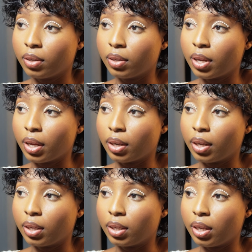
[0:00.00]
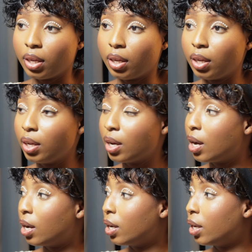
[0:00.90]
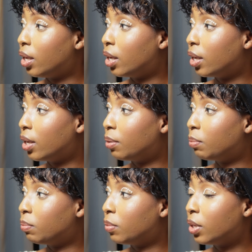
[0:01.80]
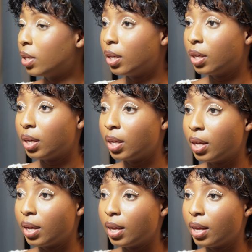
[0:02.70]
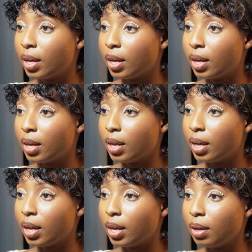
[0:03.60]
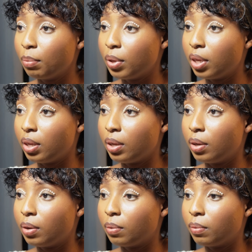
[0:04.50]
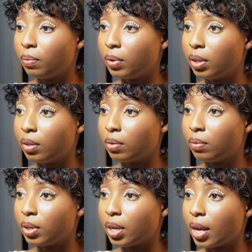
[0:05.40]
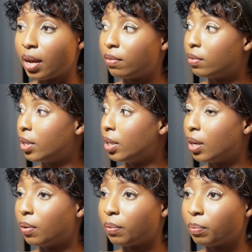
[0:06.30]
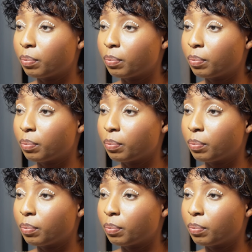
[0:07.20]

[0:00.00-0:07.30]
Technically, I am happy with what I have right now.